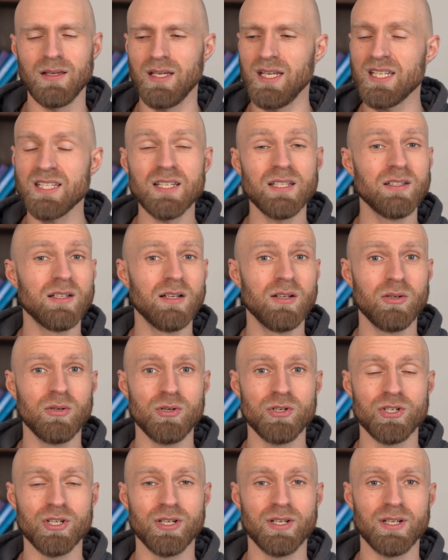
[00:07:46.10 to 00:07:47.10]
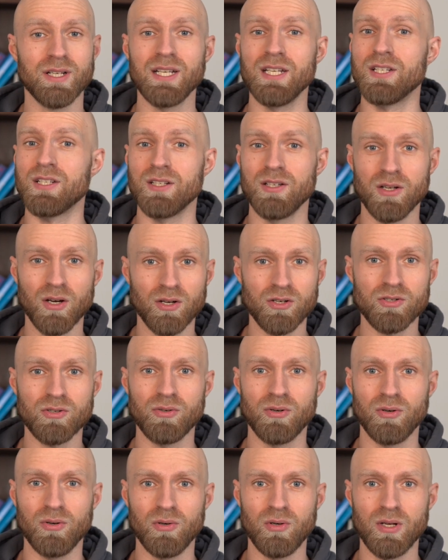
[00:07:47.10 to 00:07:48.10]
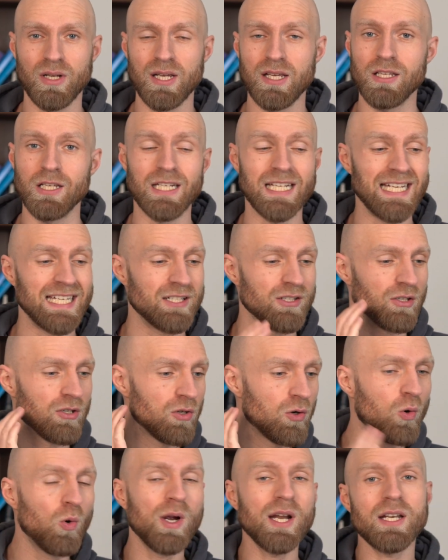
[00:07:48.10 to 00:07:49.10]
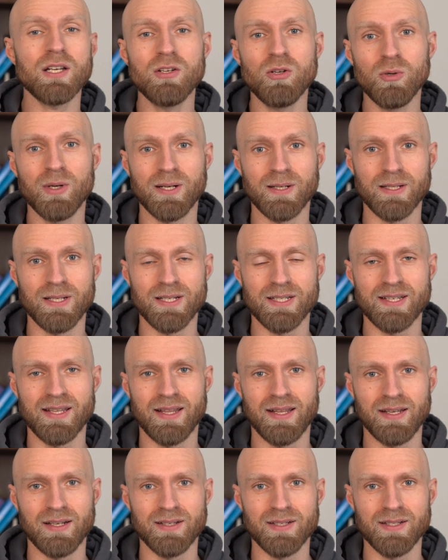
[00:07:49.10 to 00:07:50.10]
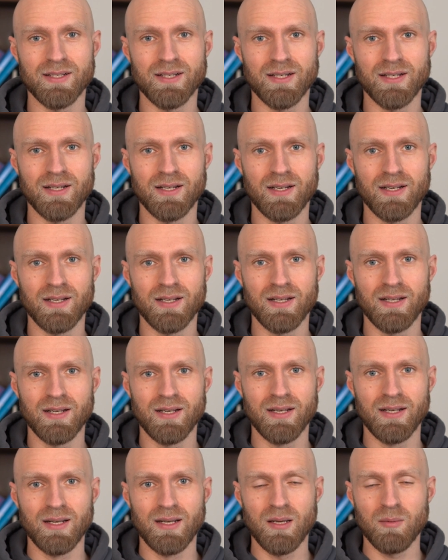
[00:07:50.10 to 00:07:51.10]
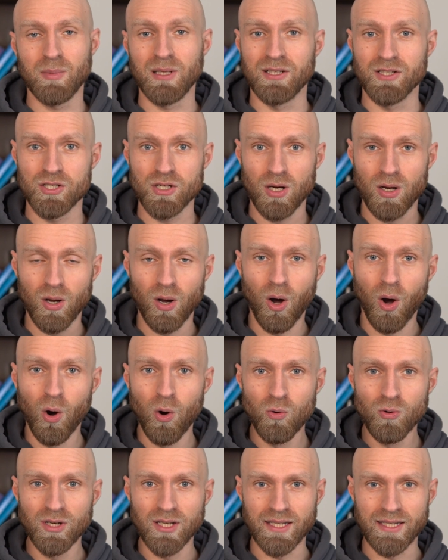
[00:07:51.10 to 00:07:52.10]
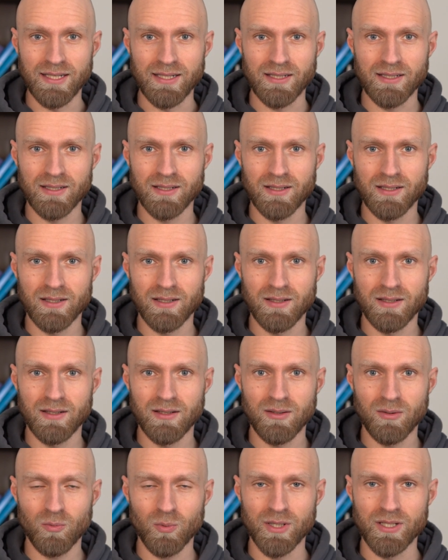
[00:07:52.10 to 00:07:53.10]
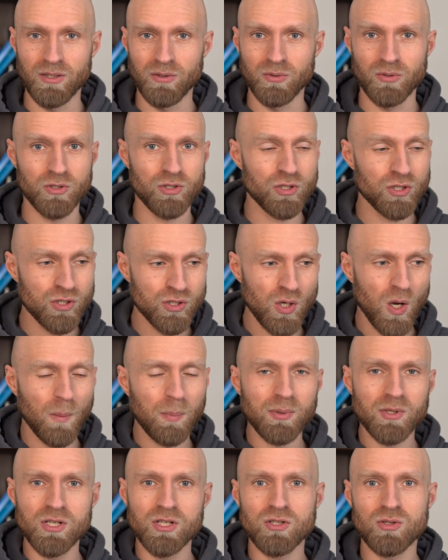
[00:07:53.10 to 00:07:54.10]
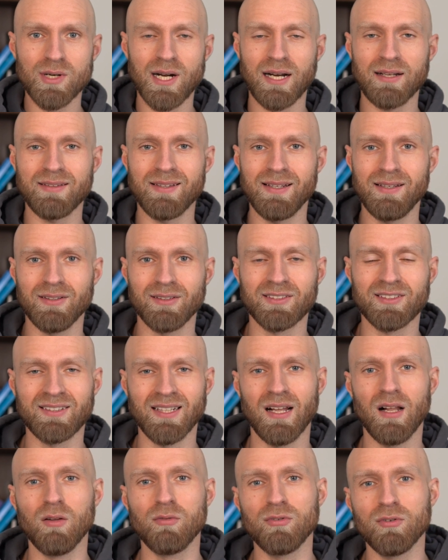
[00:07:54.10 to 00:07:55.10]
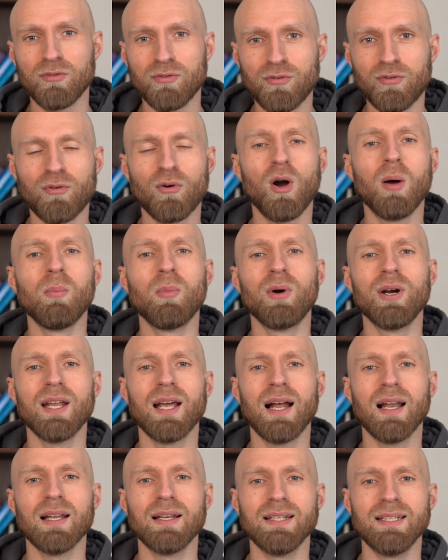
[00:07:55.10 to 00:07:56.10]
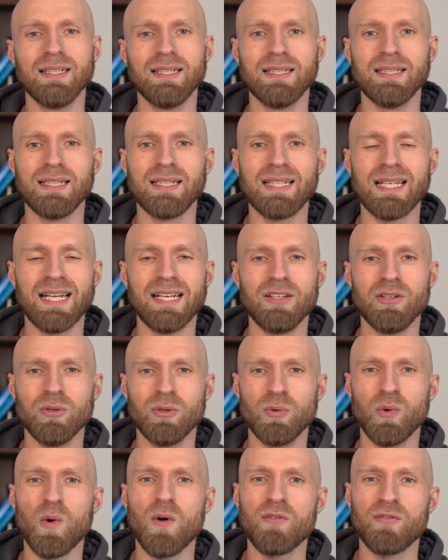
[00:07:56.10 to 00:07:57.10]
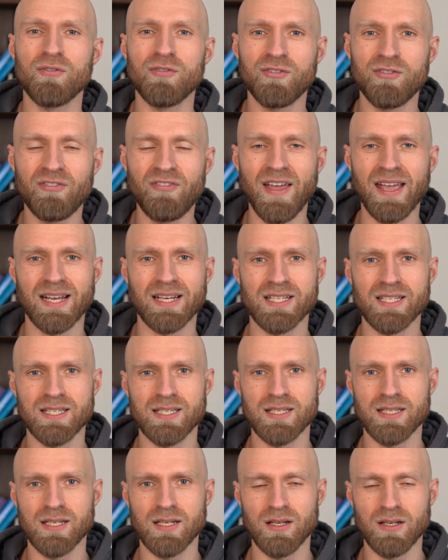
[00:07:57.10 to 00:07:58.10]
It's a delusion. It's not true. You need to quit doing these things, because only when you stop distracting yourself from reality can you fix